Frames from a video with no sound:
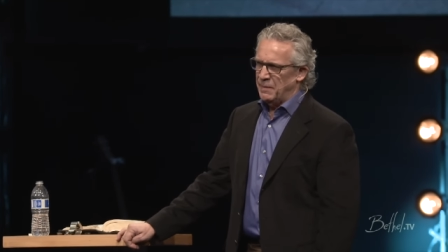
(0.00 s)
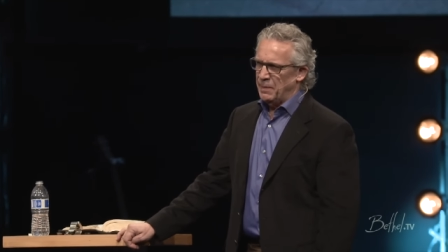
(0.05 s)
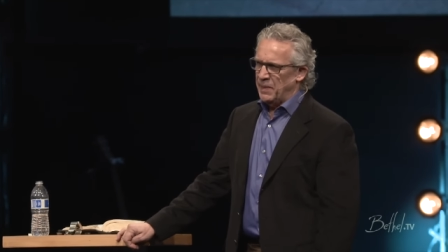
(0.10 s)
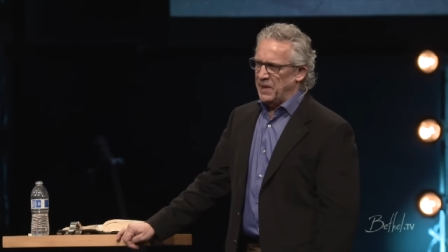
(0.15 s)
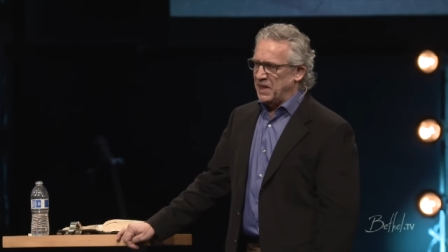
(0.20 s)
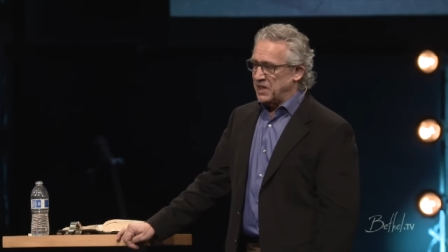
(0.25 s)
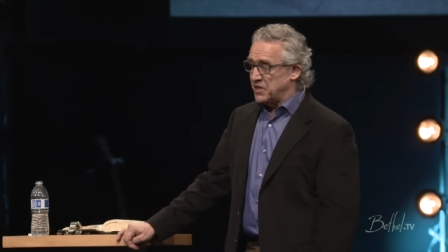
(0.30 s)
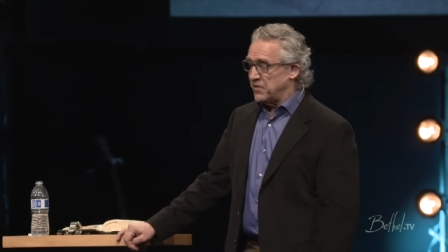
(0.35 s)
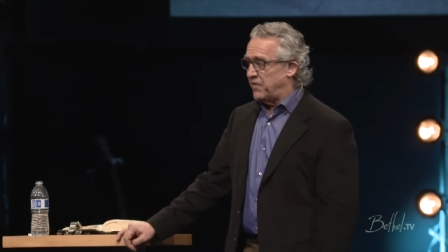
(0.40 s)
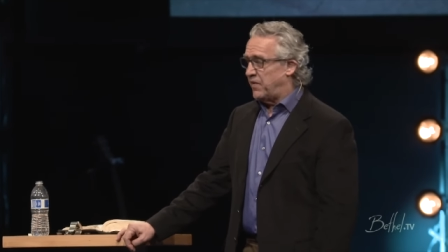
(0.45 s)

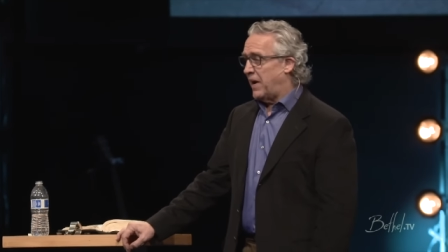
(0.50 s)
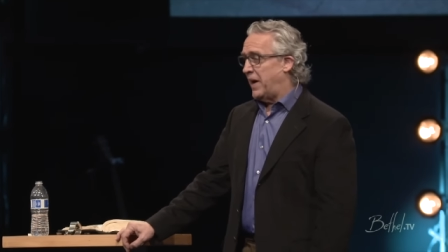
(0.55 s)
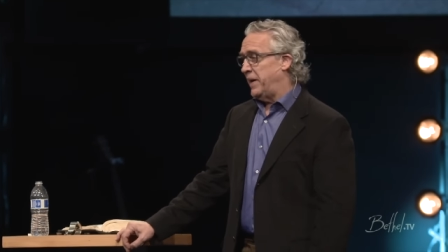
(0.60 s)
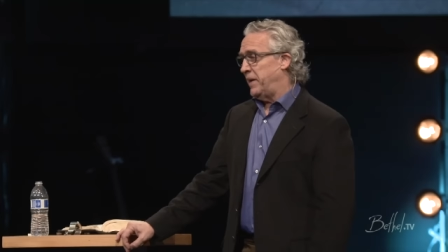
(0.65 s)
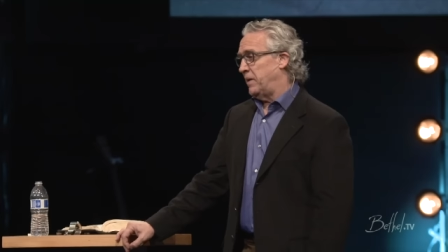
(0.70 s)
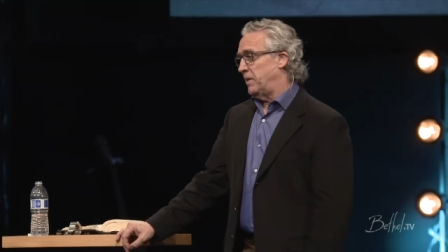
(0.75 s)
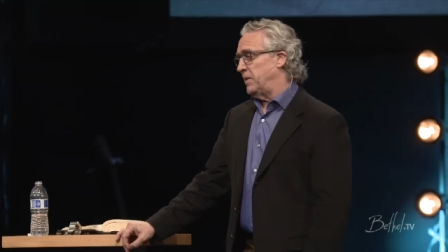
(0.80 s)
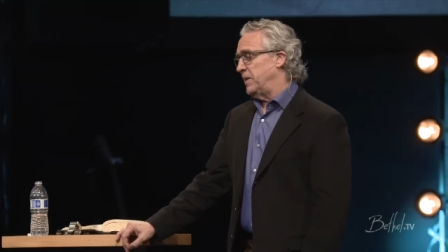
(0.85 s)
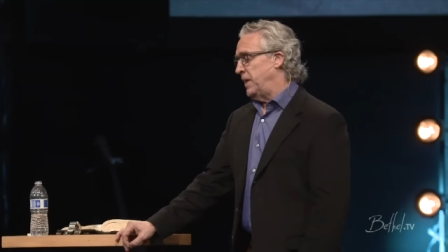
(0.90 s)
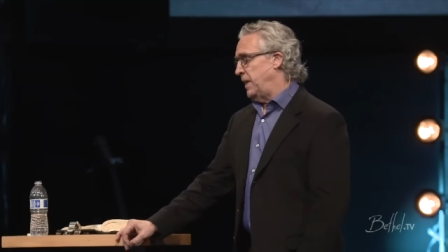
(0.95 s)
It's
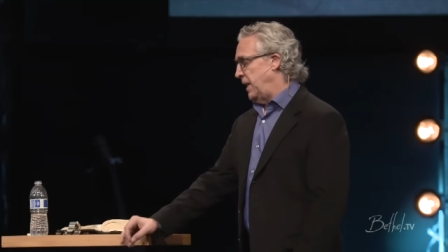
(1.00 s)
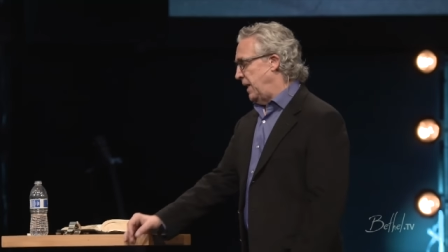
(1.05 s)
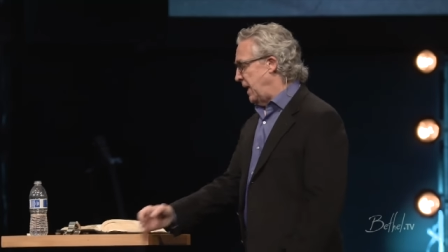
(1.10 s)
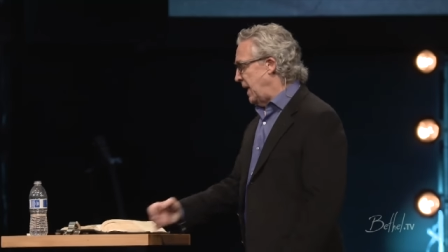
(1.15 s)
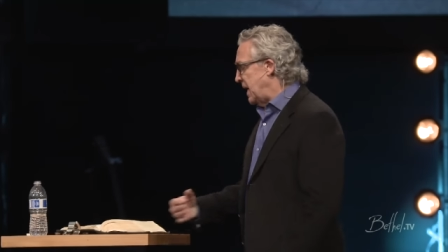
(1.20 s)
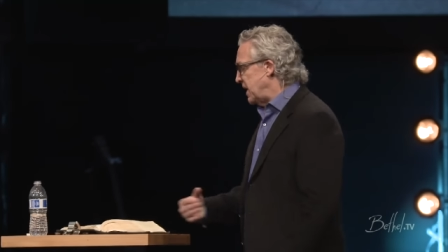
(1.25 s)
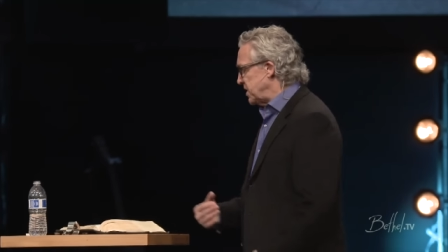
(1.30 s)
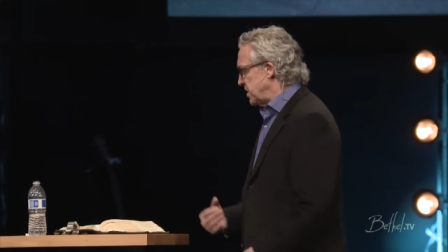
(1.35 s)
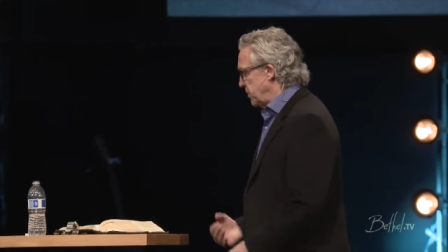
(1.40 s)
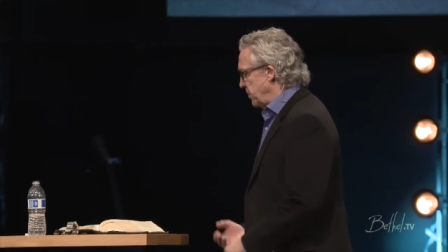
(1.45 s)
vital and it
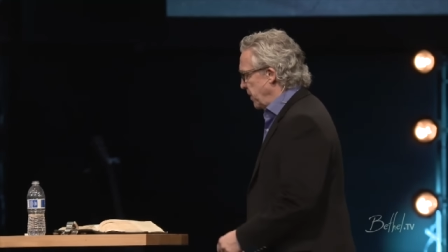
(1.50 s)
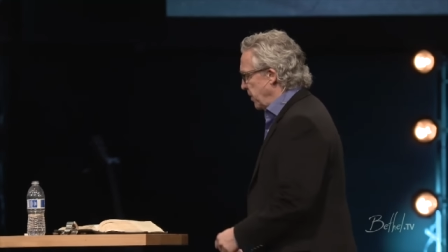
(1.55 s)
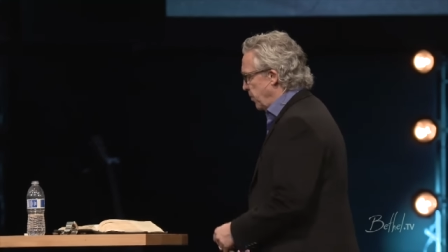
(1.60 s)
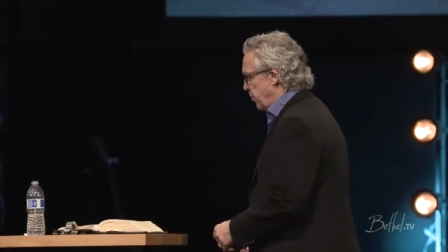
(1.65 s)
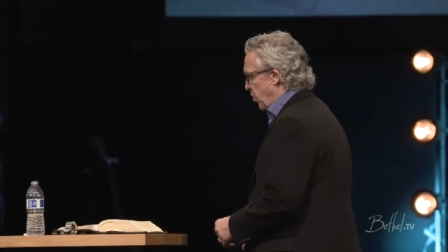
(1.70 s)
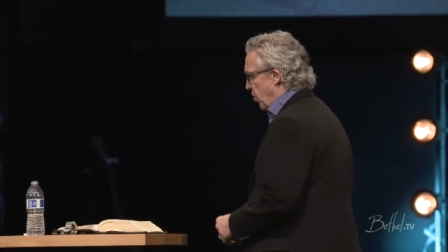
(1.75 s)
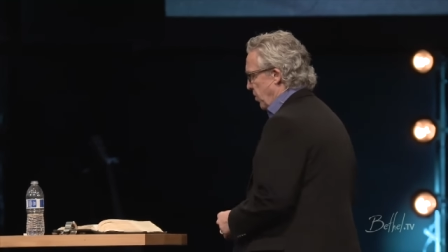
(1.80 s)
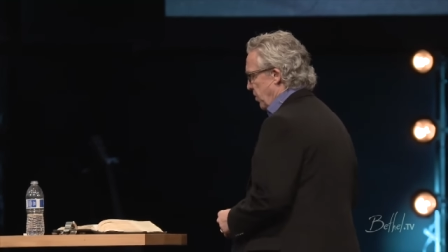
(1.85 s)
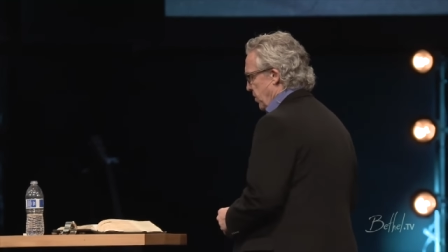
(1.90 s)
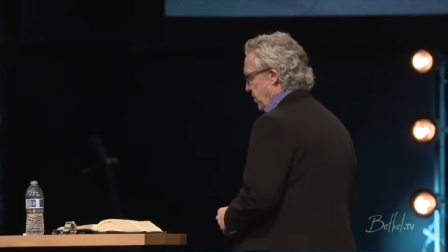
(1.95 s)
has to be
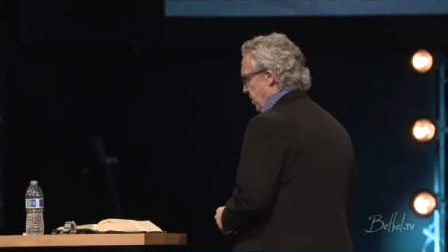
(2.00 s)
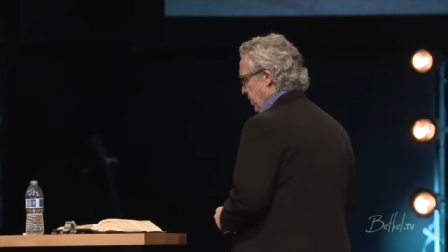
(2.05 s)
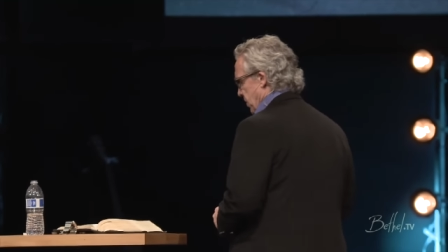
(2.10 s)
important to